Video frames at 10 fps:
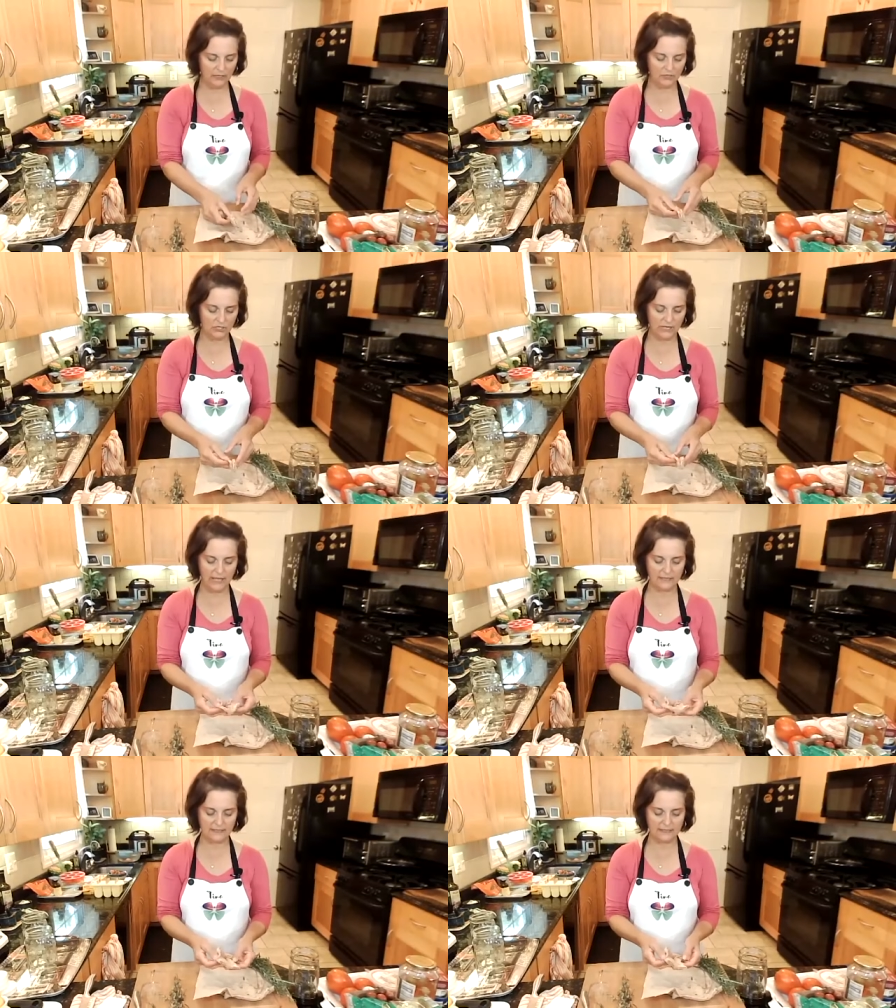She
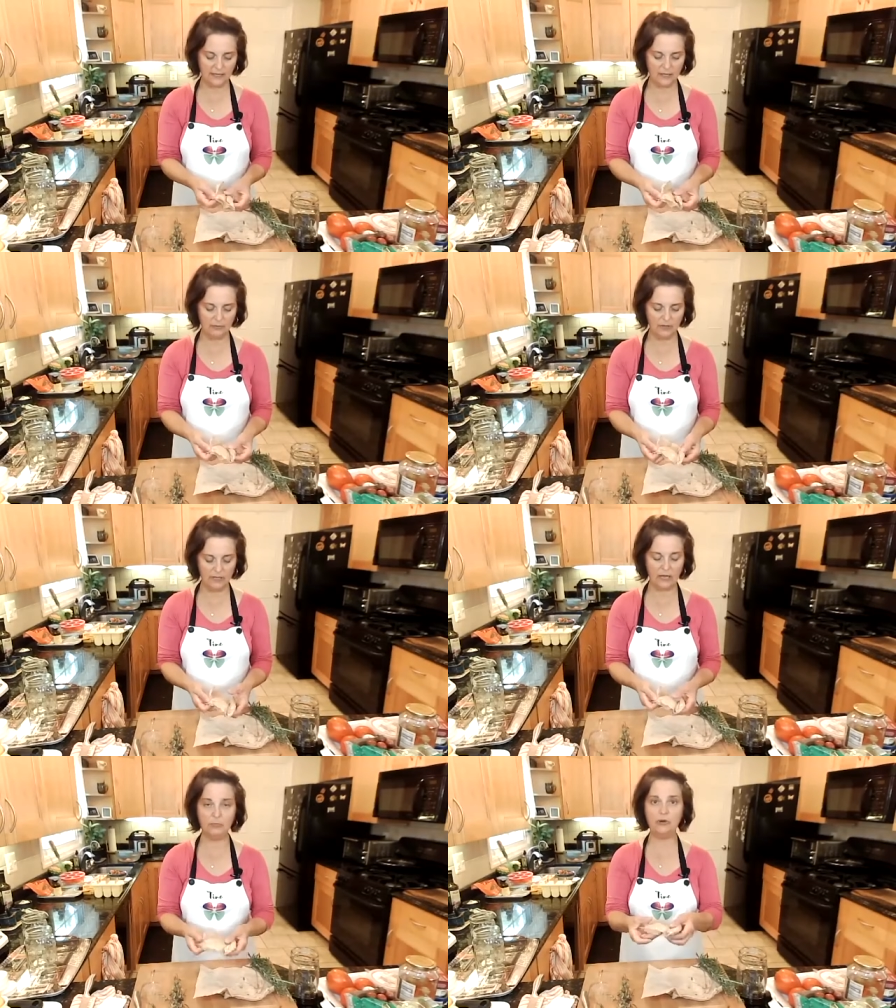had some,
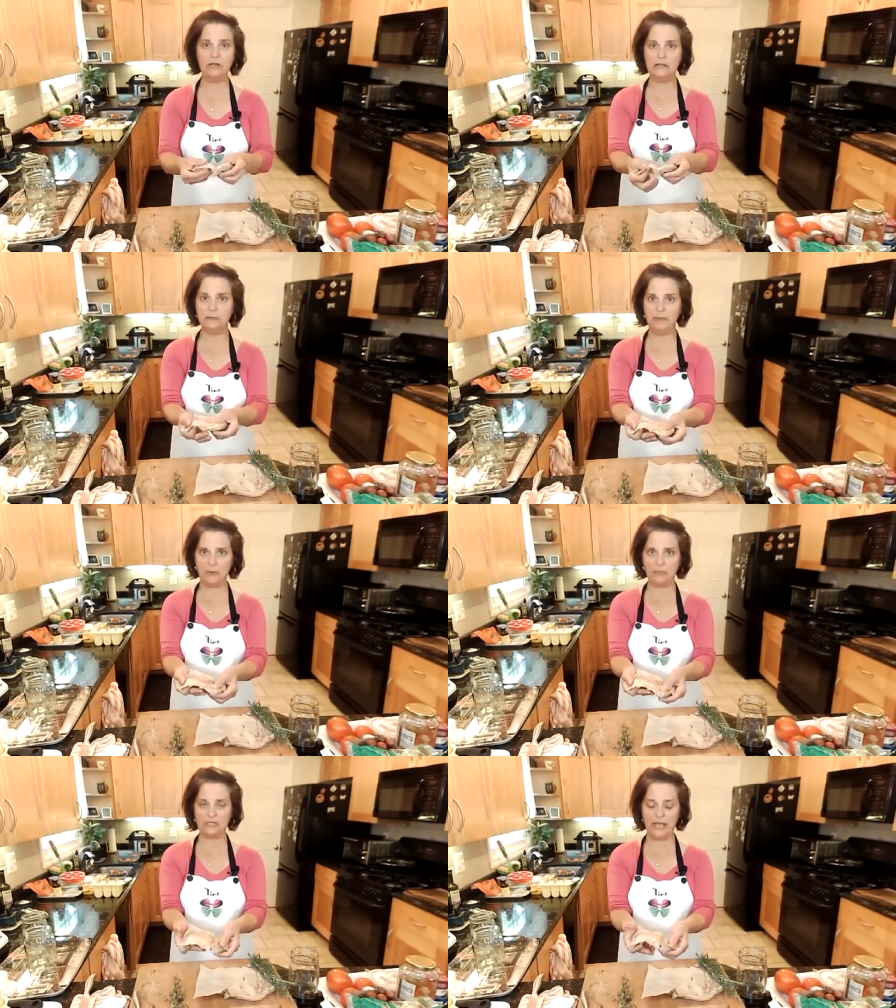and I put it in a
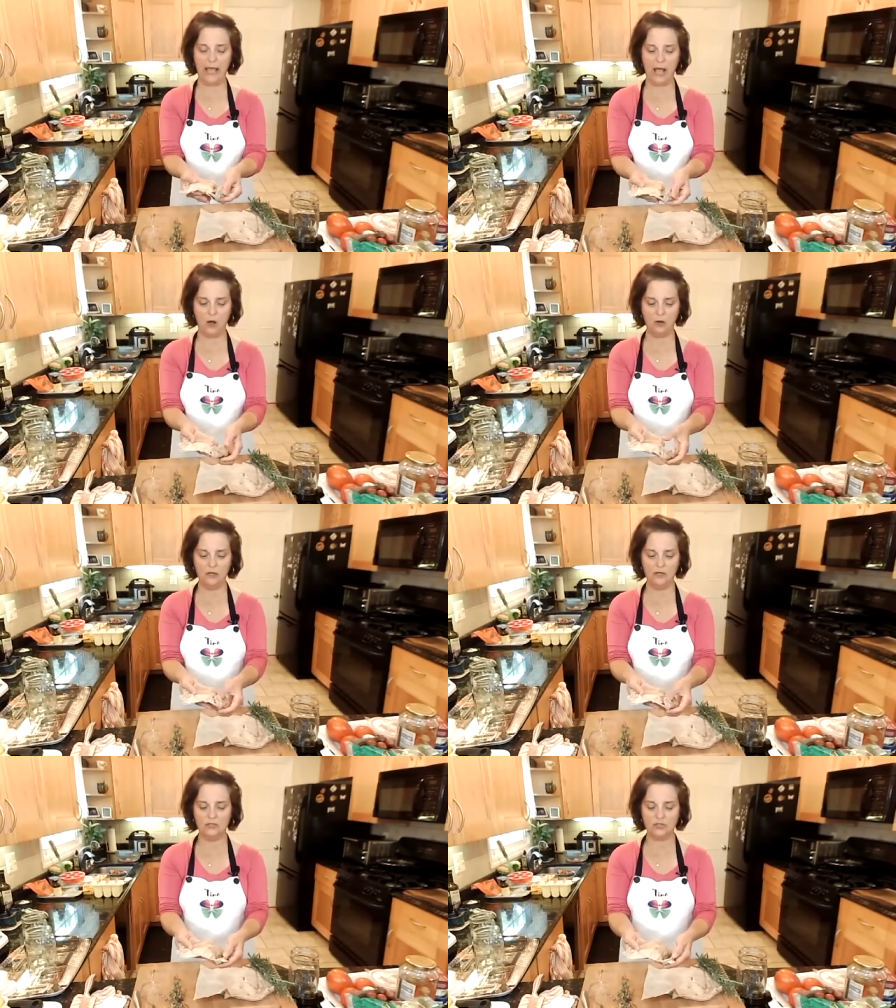paper
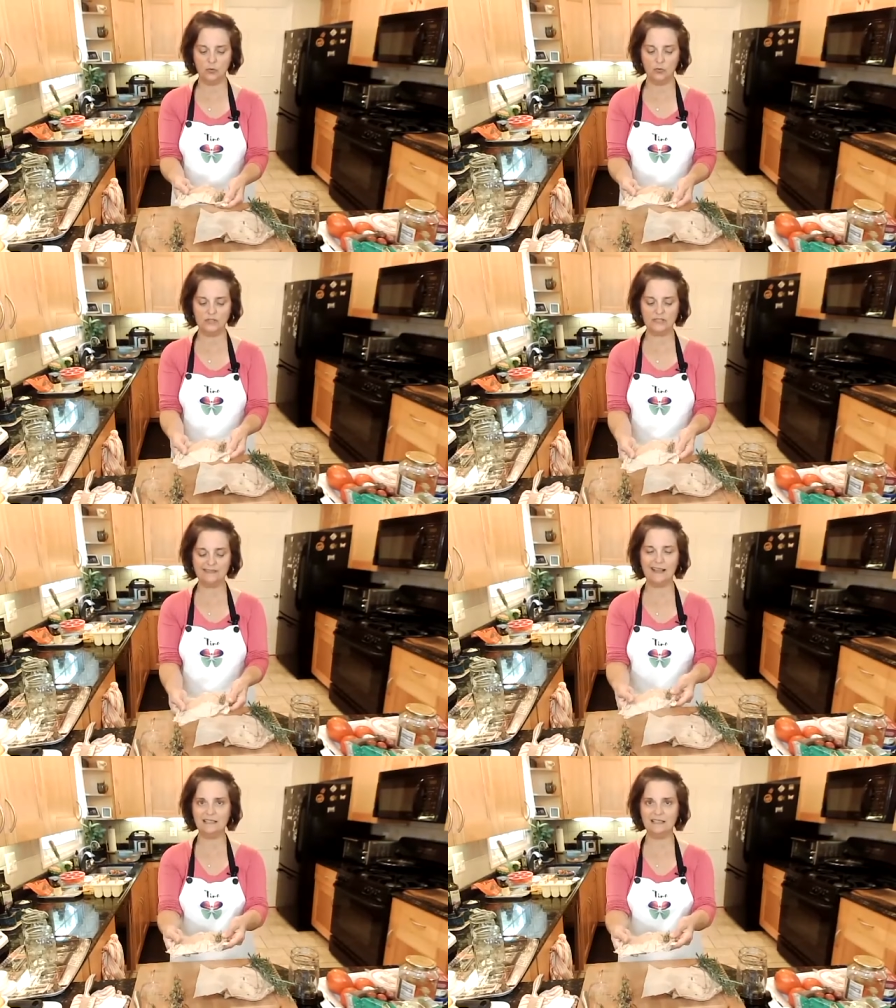towel so it would
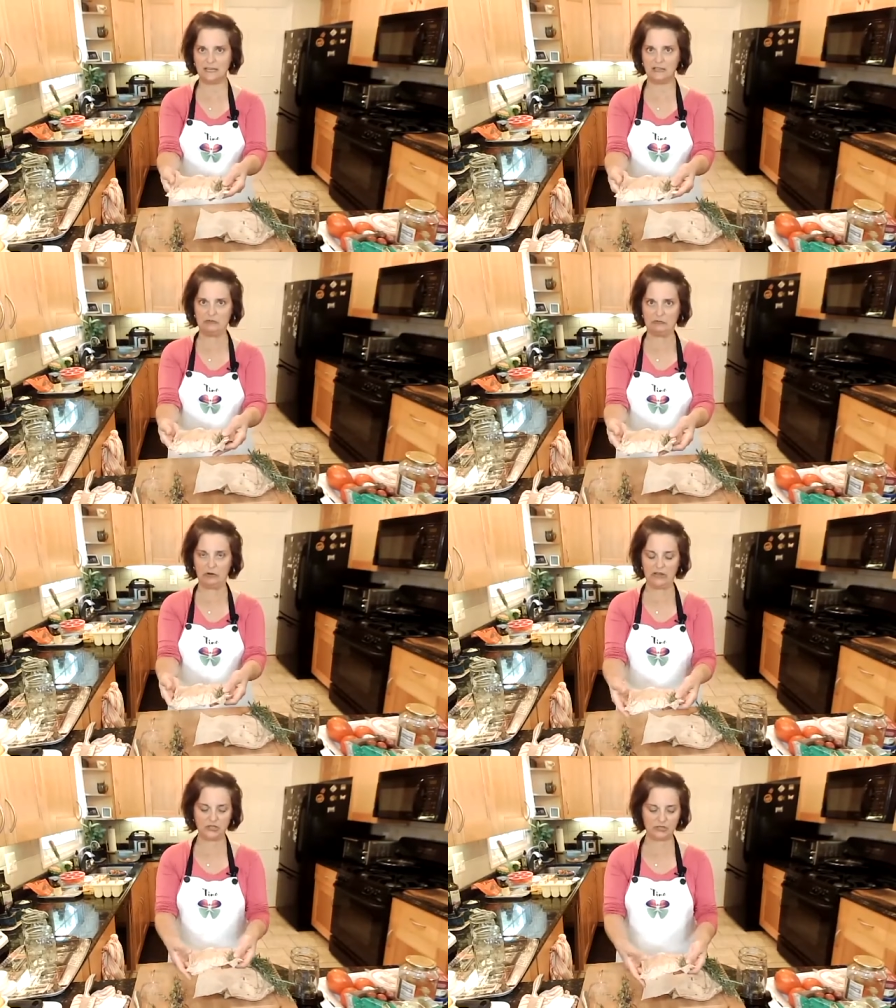kind of stay
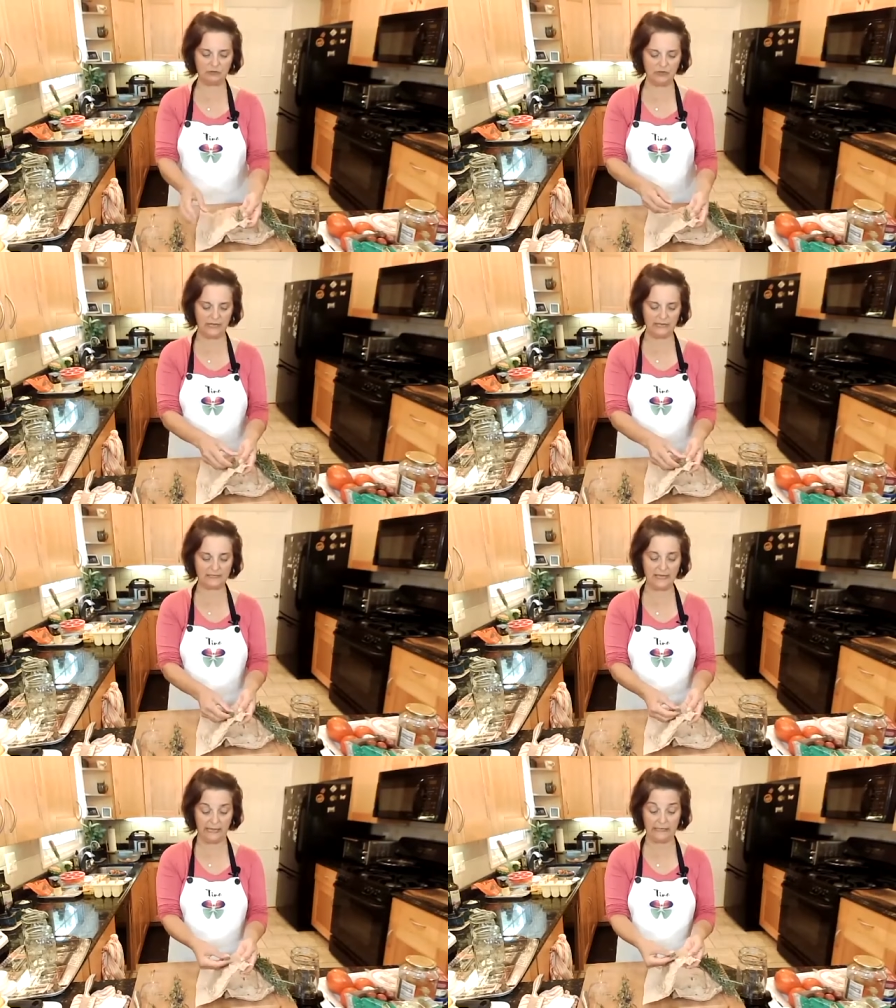fresh for the next
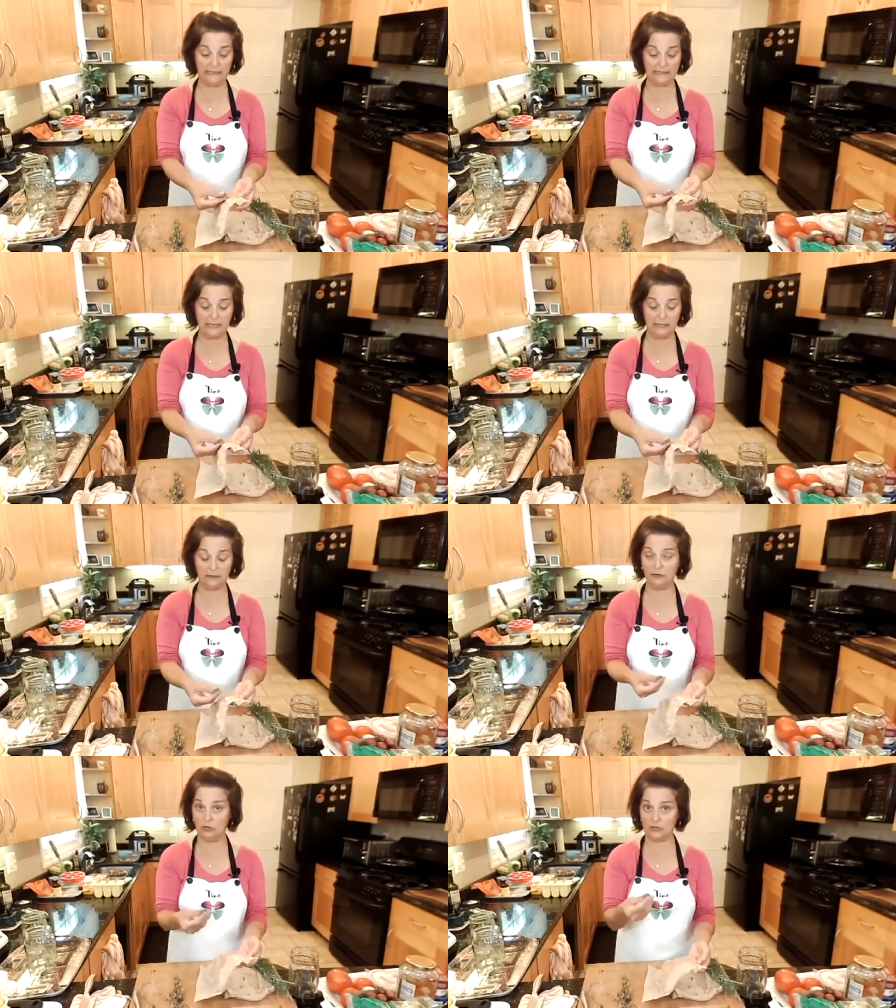day. And it did.
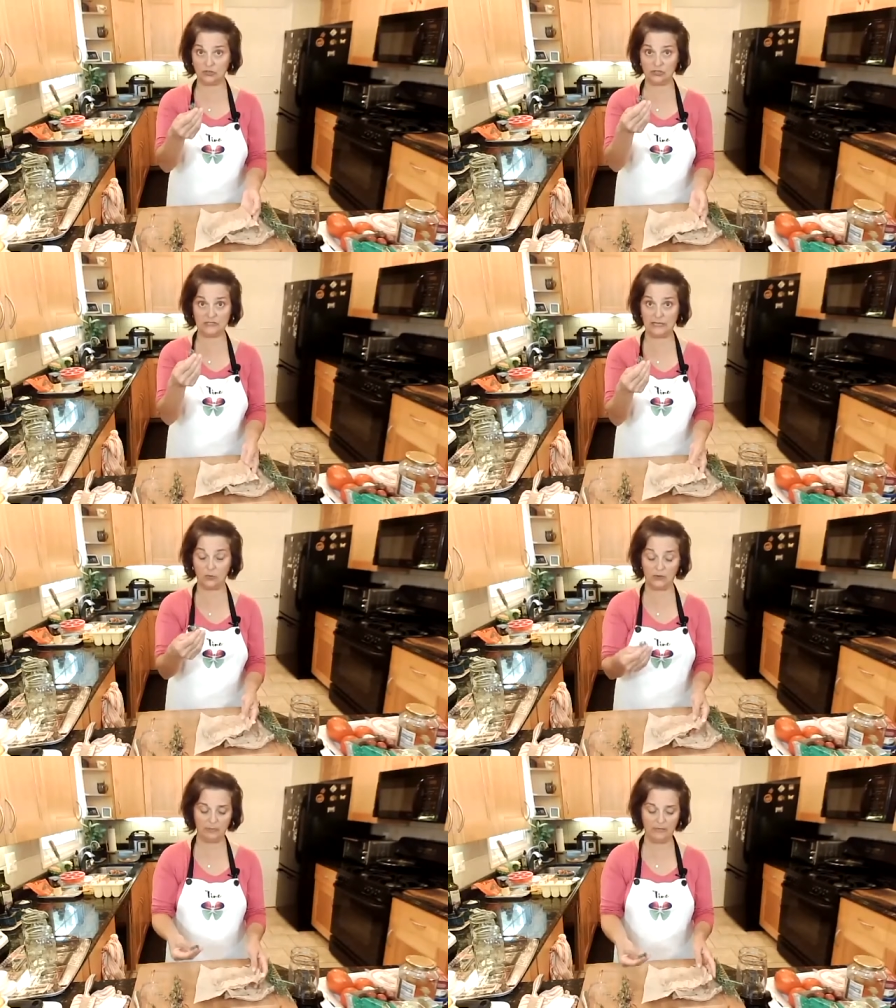It looks just like
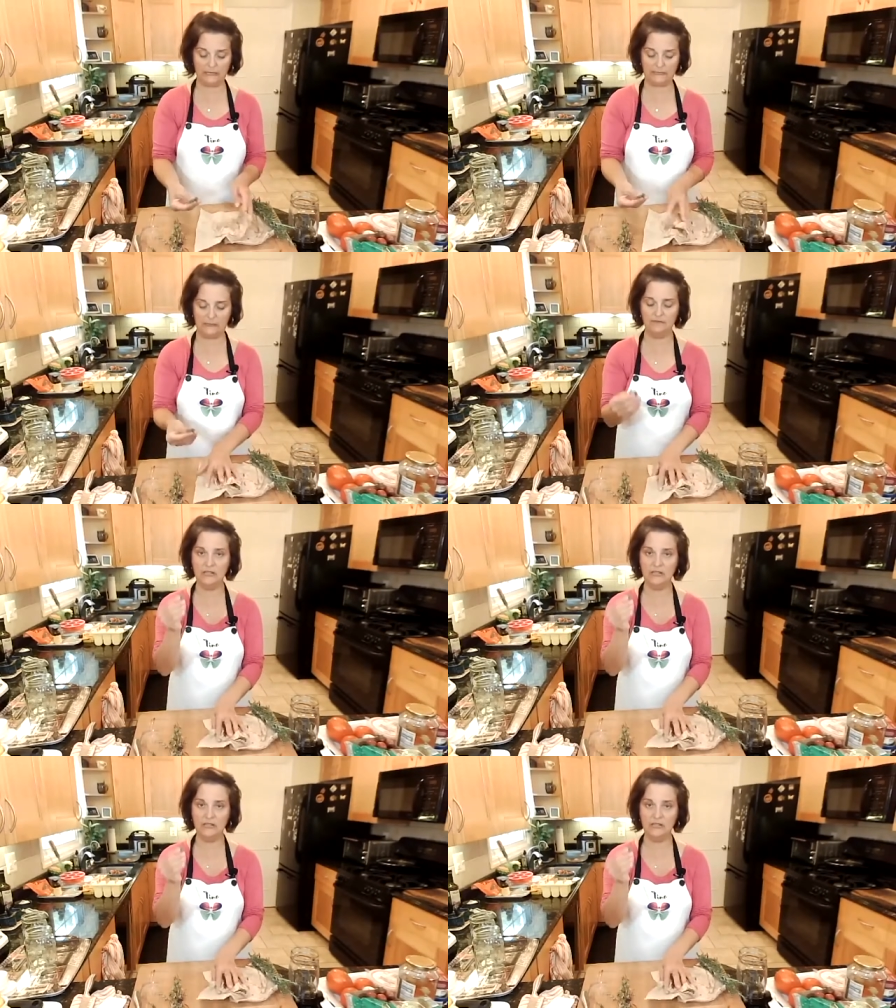when I picked it.